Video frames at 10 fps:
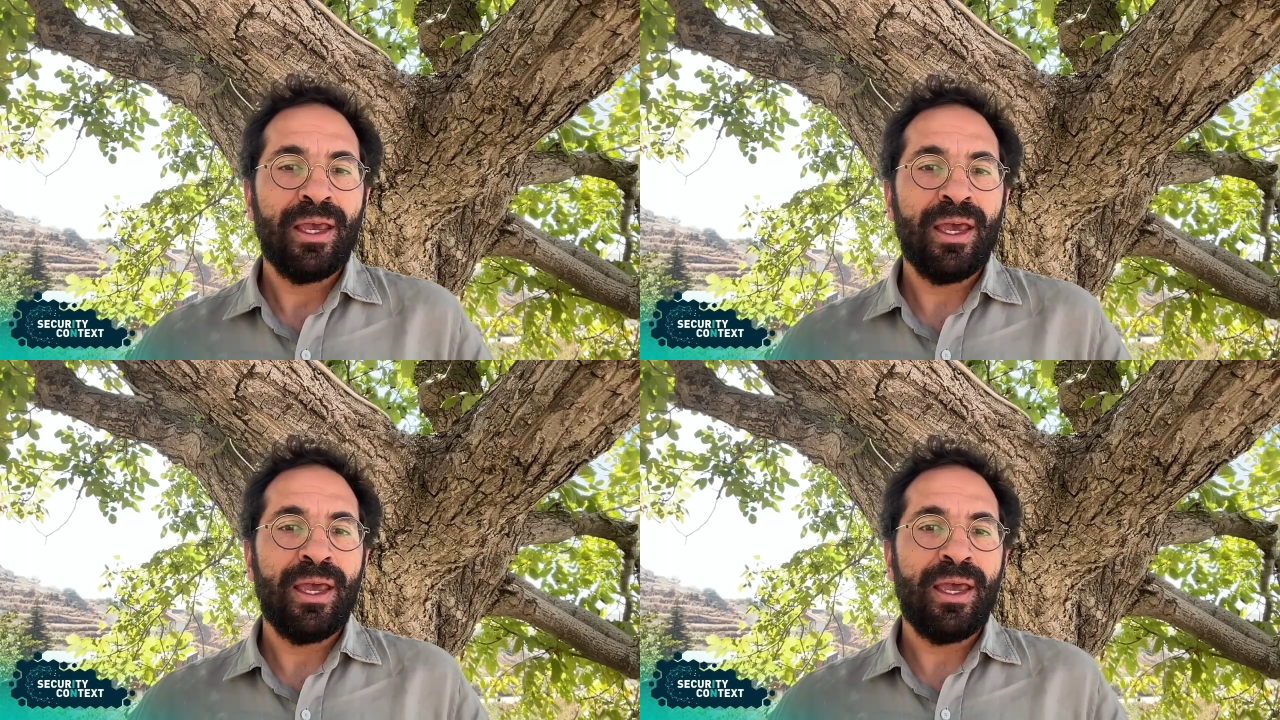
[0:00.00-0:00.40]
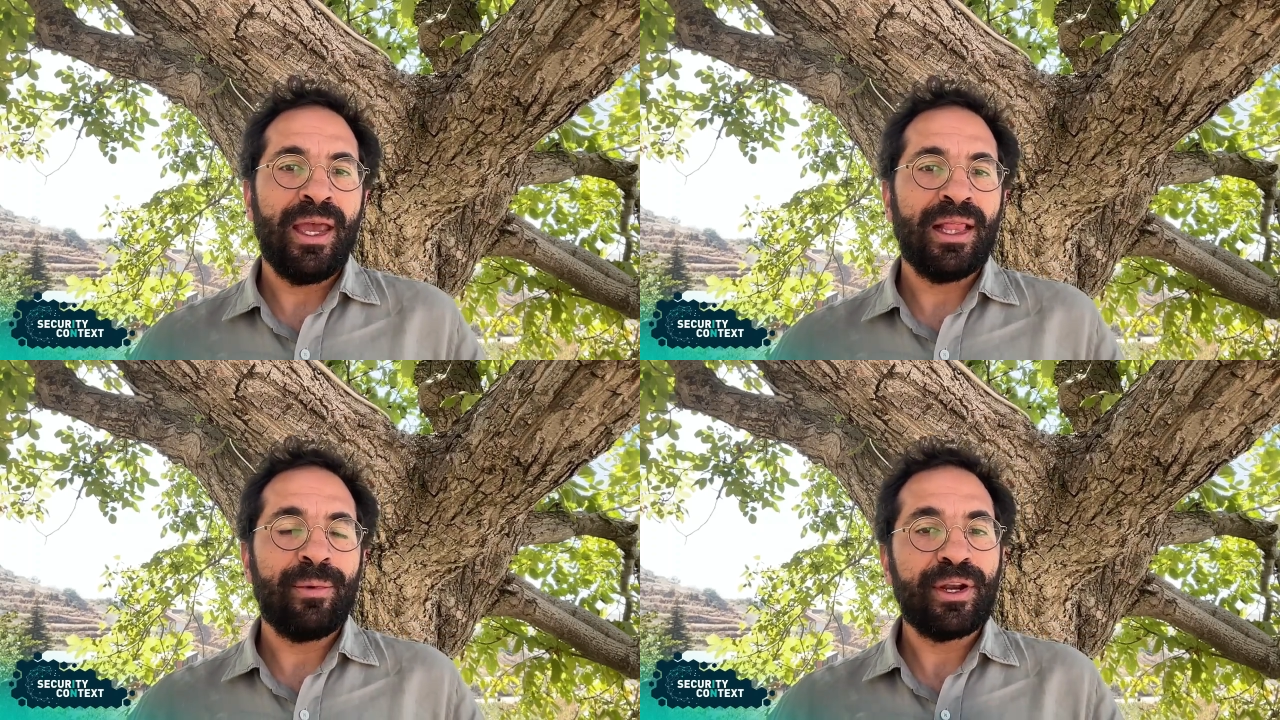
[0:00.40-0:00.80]

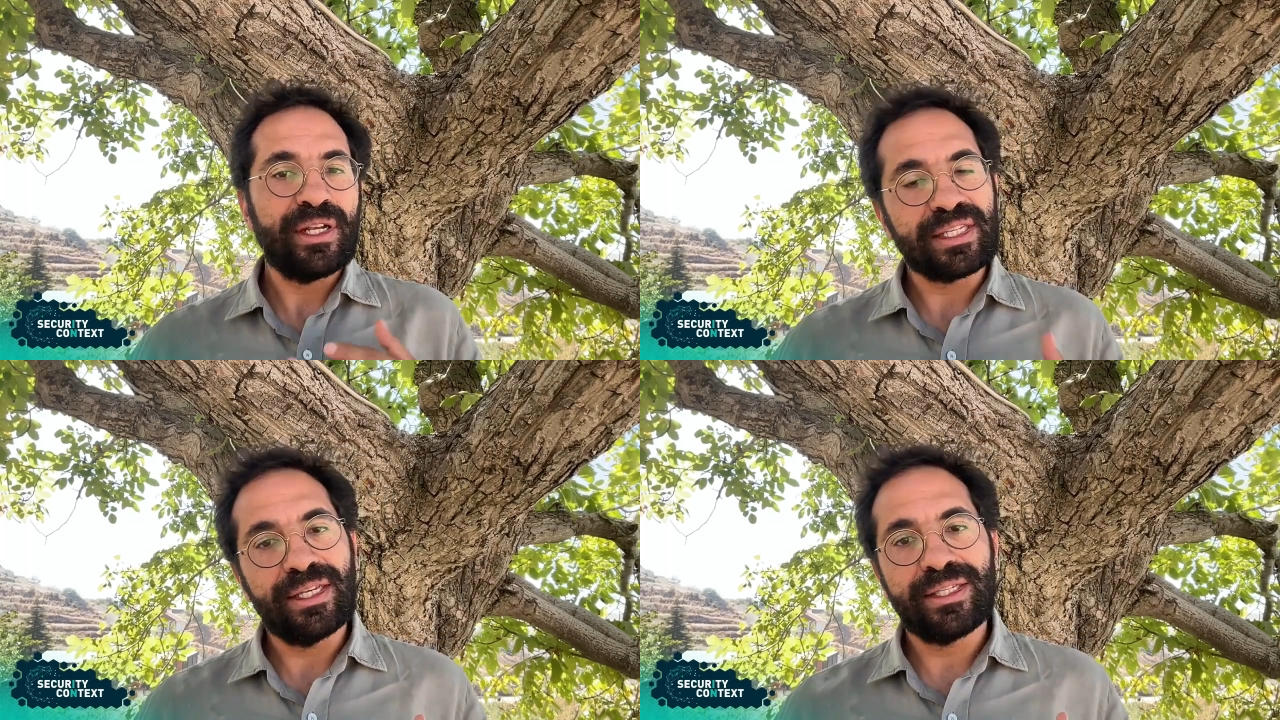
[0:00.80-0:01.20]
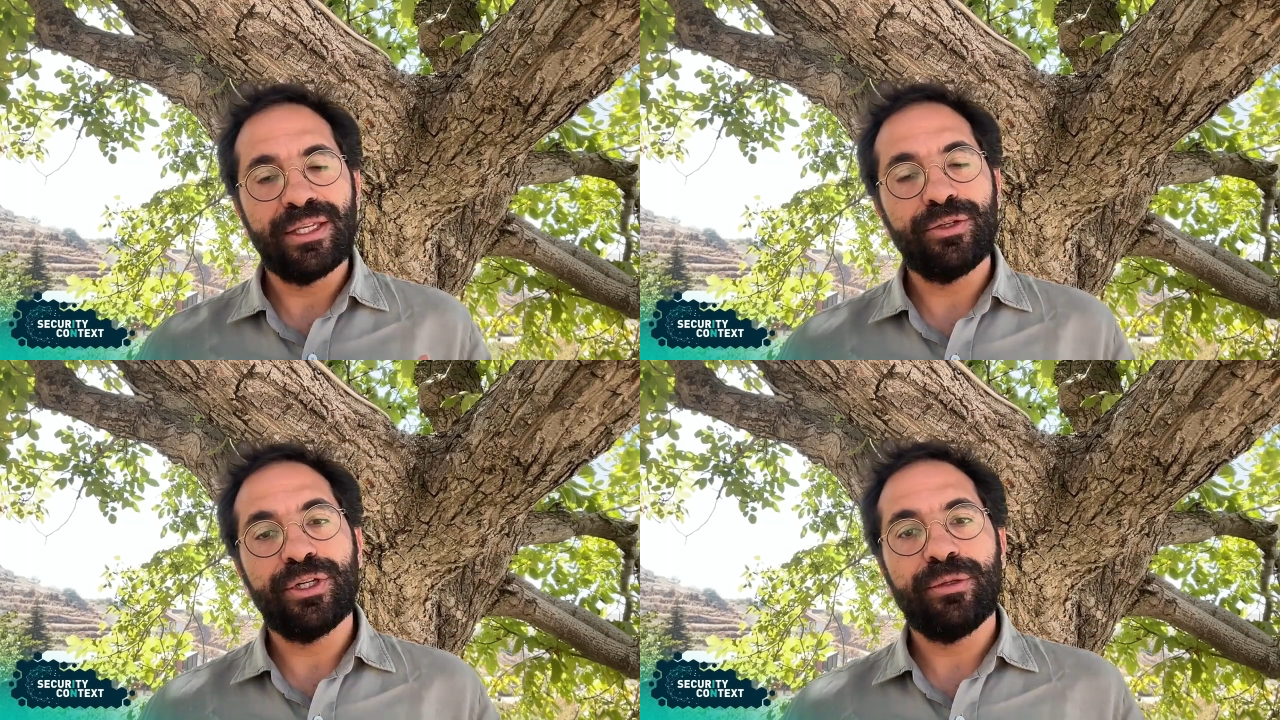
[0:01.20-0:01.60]
and Lebanon is
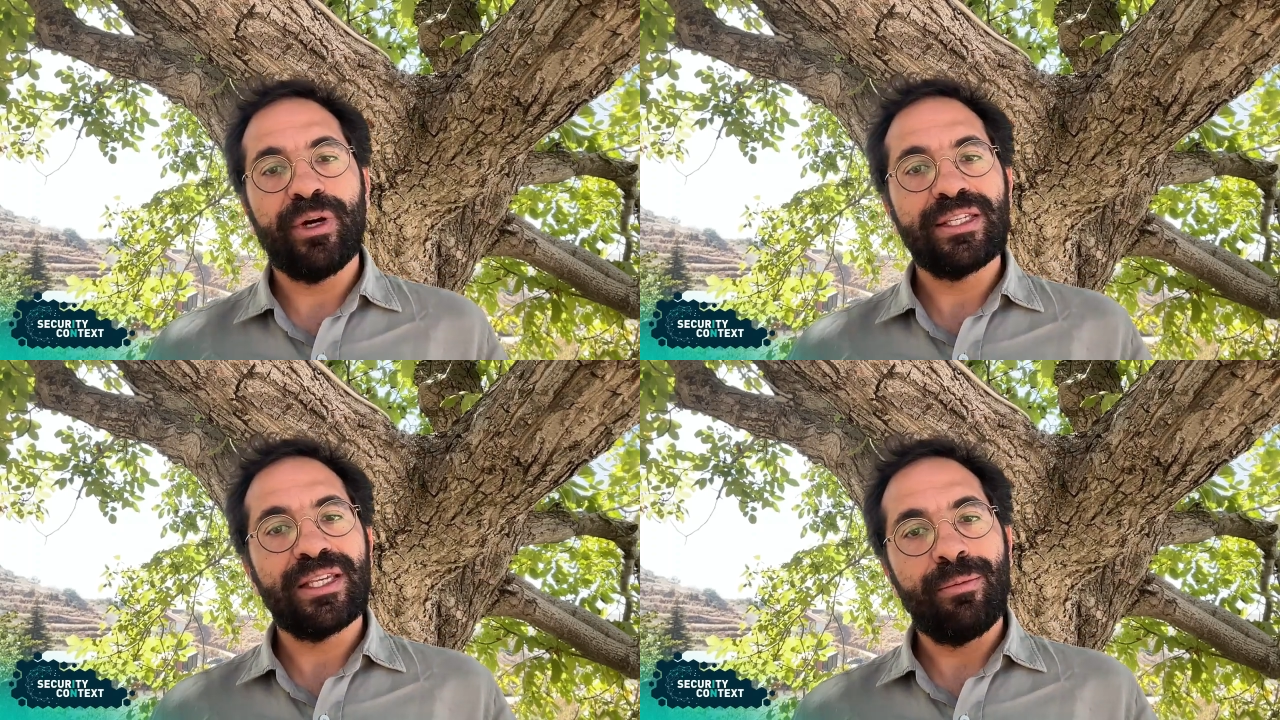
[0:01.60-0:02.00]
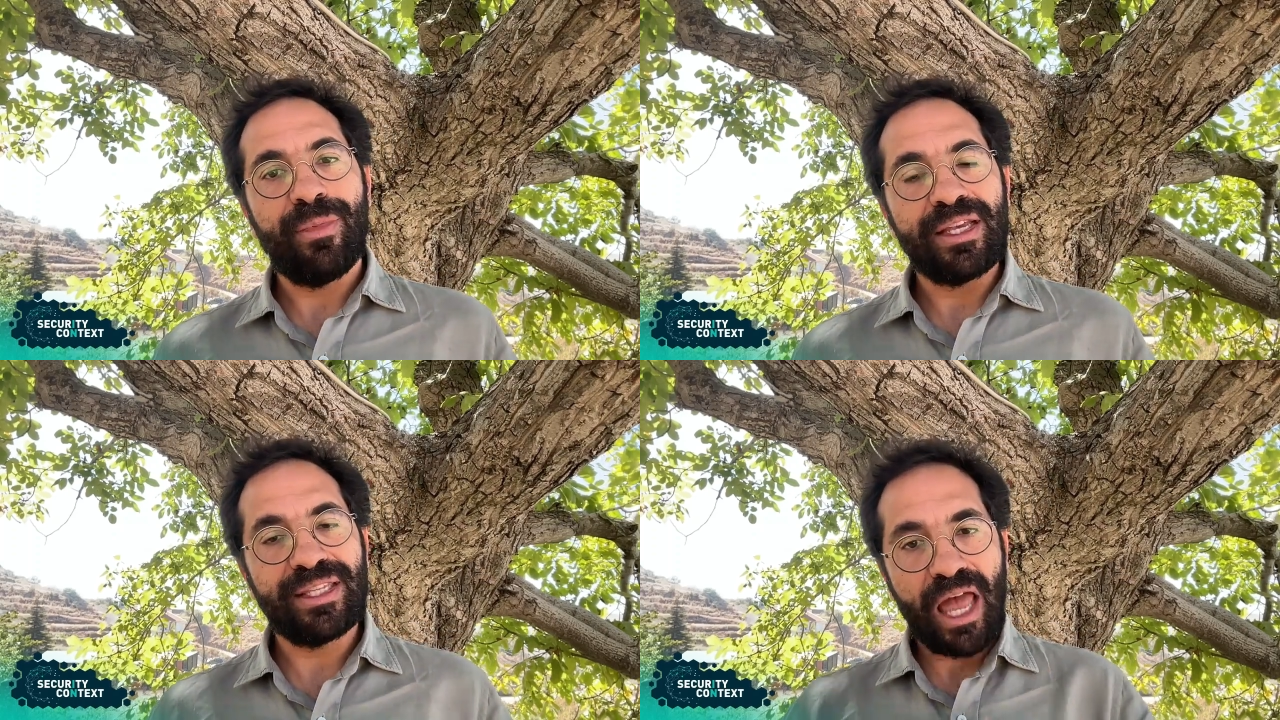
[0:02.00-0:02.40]
considered by
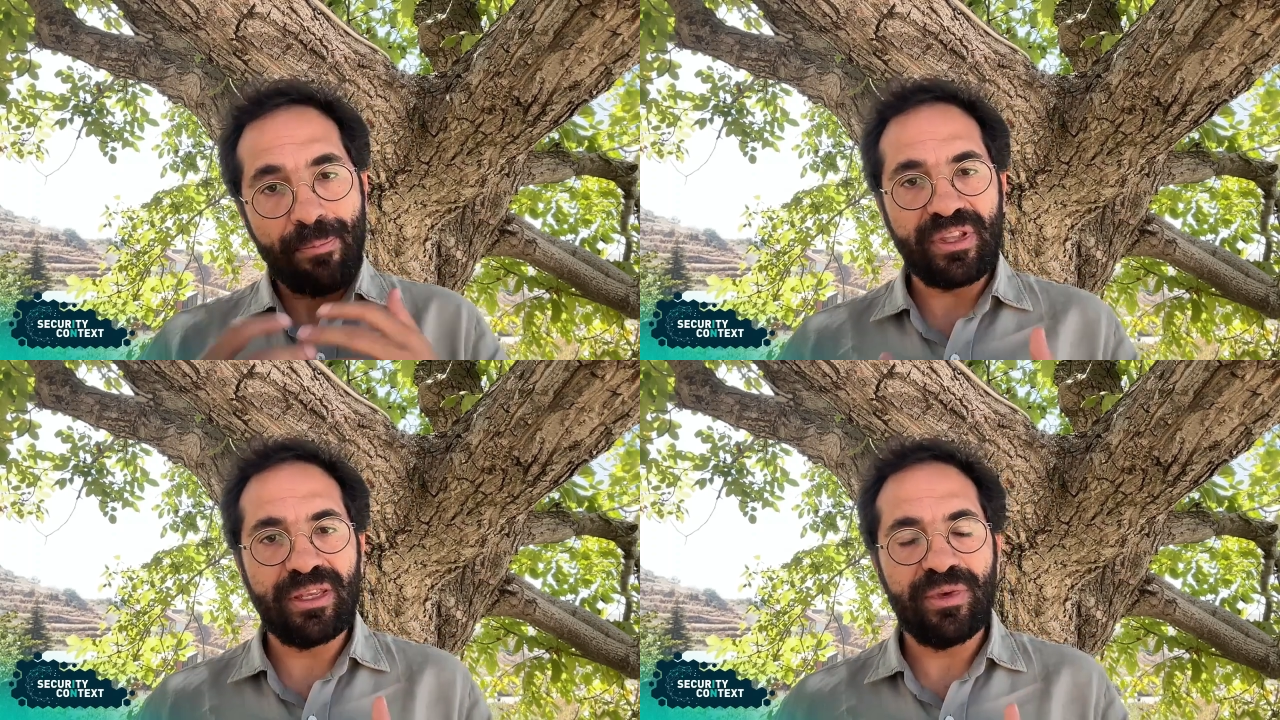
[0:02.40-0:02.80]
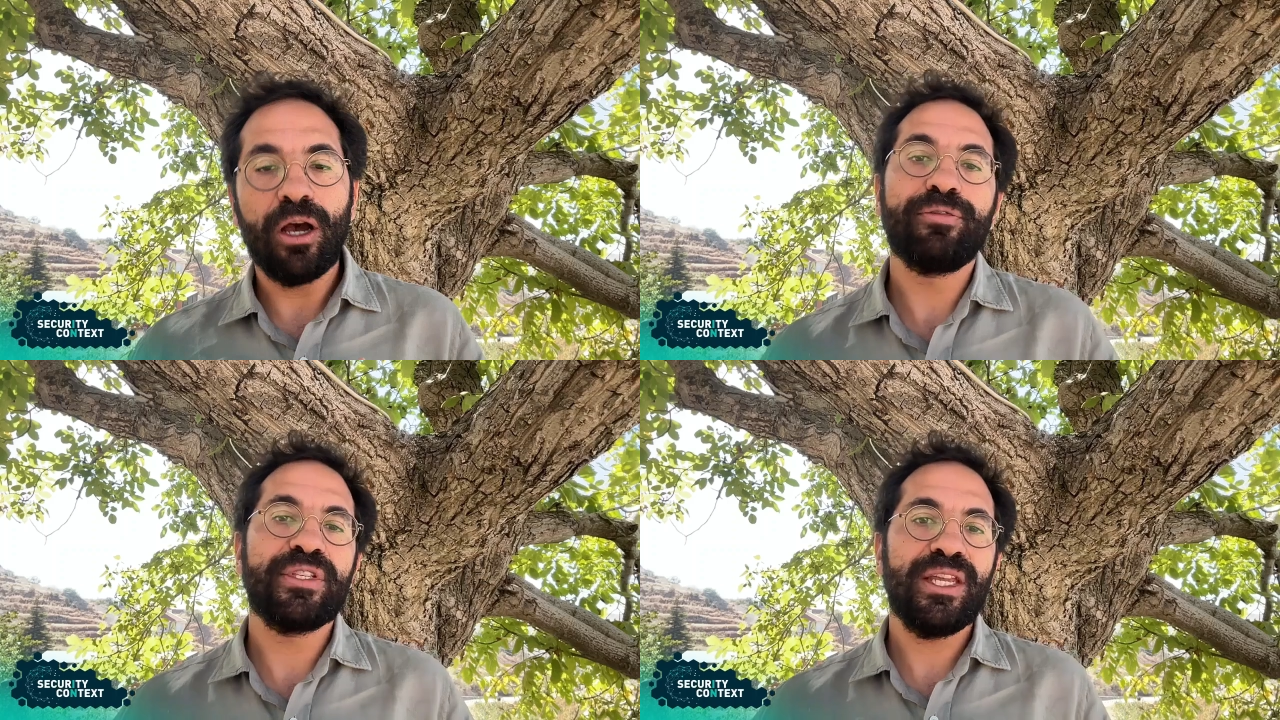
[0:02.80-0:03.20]
some as the
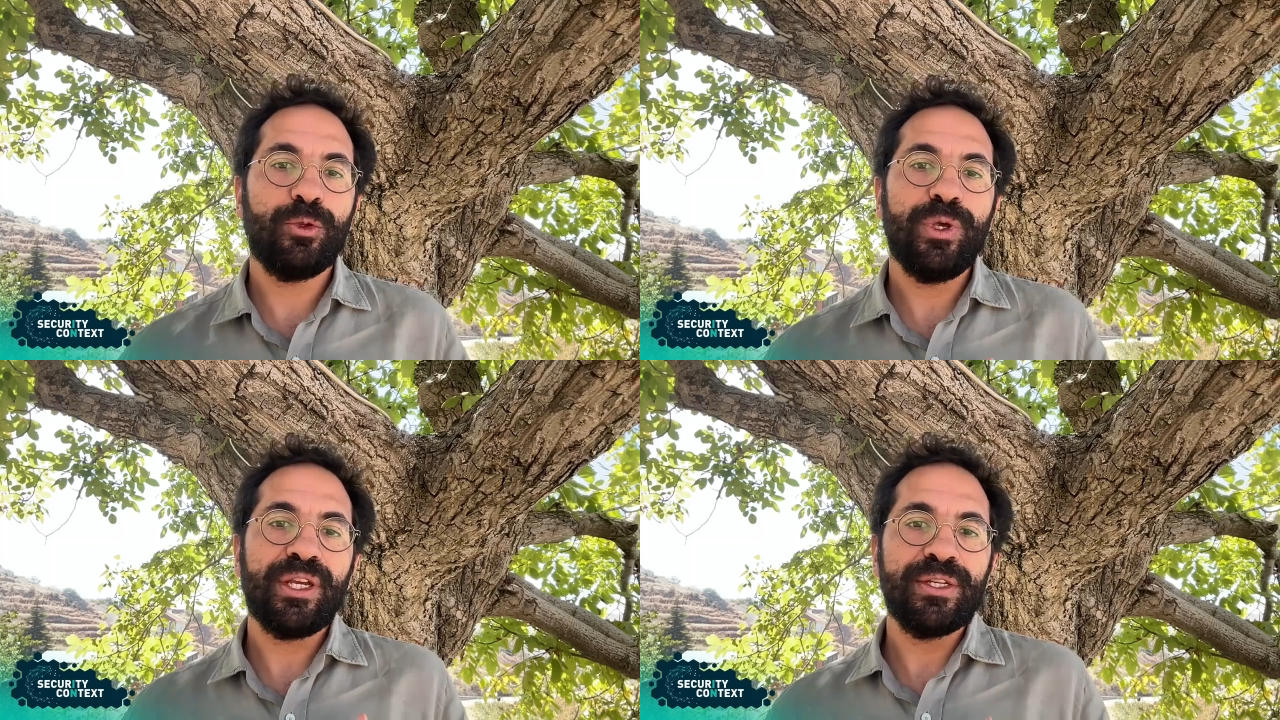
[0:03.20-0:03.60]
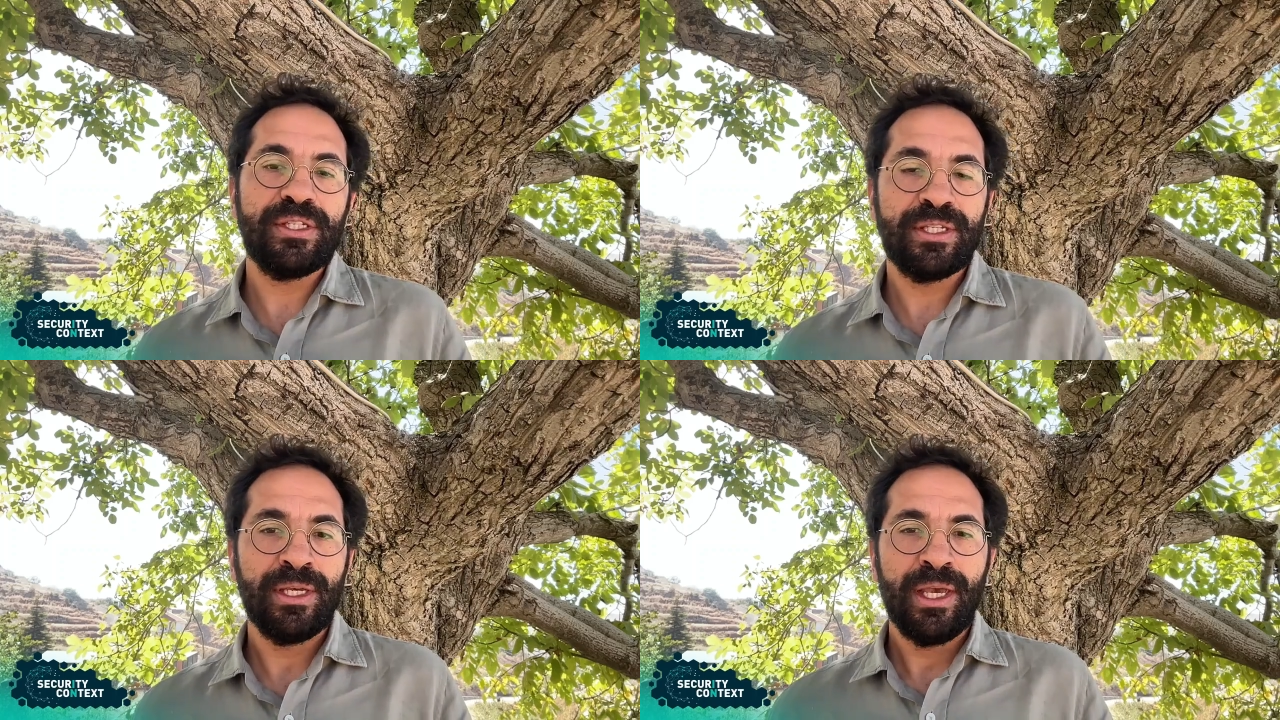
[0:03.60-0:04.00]
epitome of state
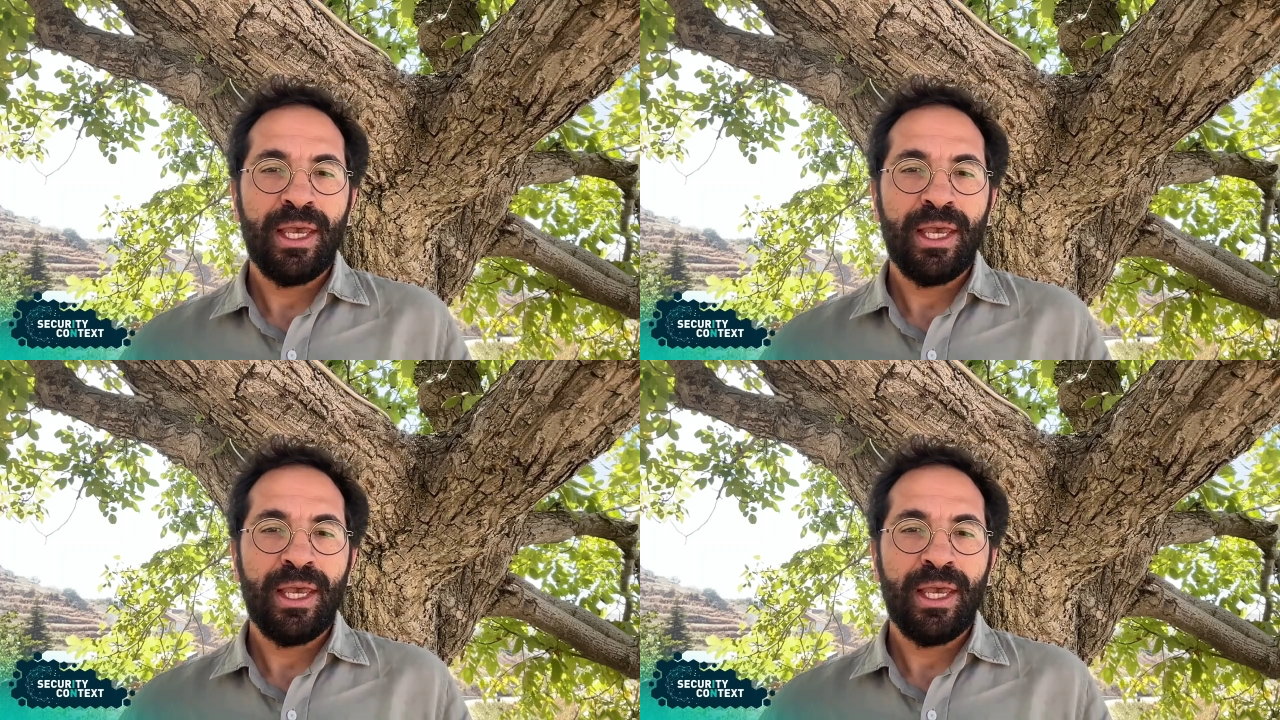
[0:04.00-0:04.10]
weakness.